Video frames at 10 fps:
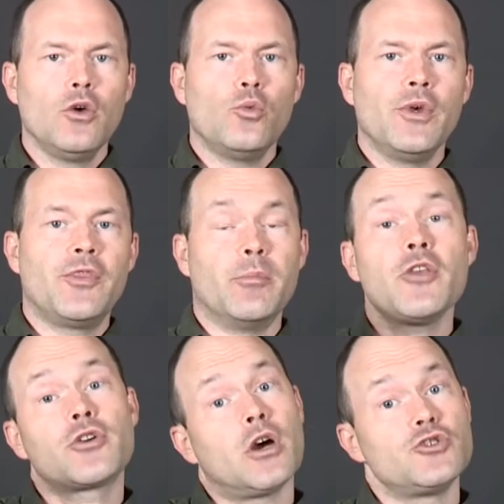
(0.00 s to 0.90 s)
with the
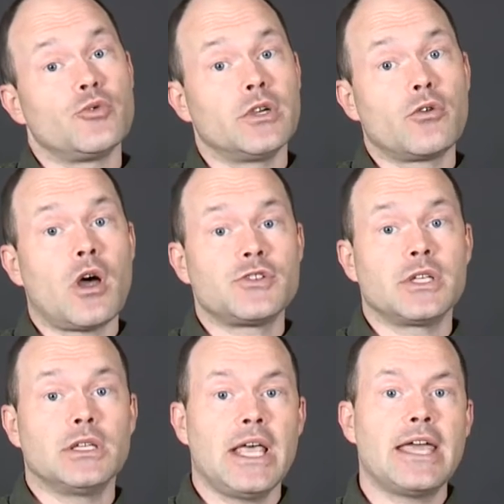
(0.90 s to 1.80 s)
mother country across
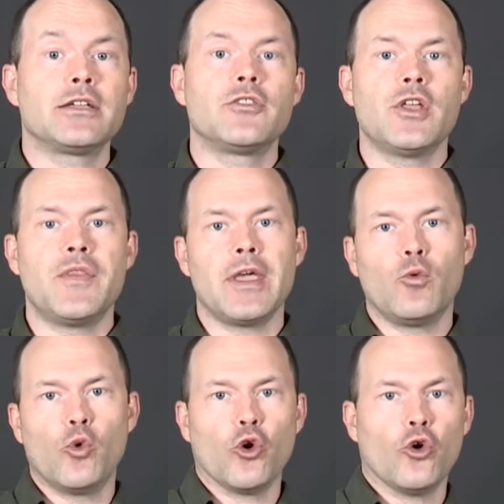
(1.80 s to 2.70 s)
the Atlantic than they
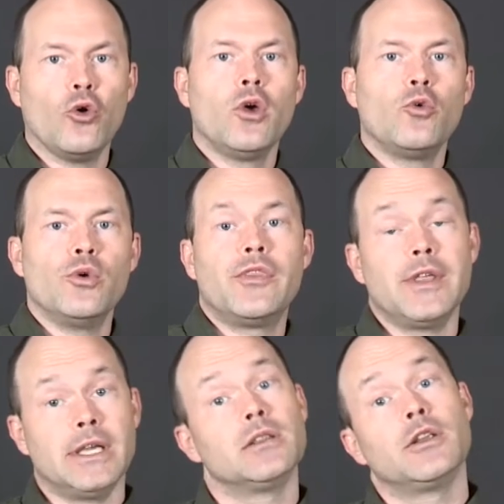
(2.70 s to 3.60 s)
were with
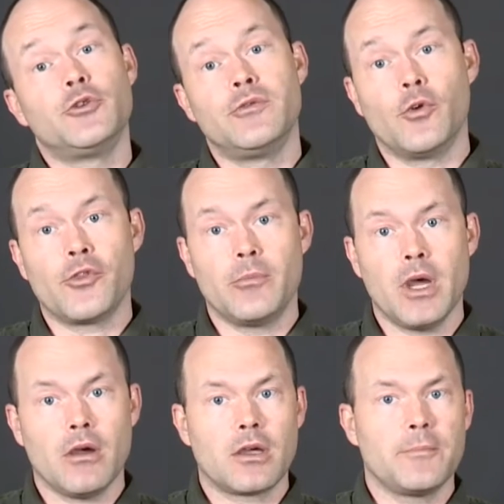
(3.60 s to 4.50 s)
the inland of North
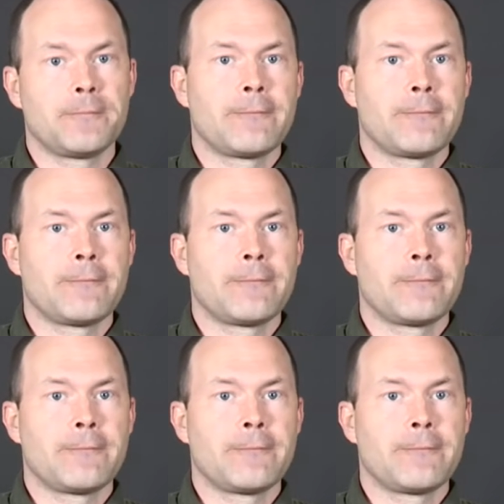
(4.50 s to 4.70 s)
America.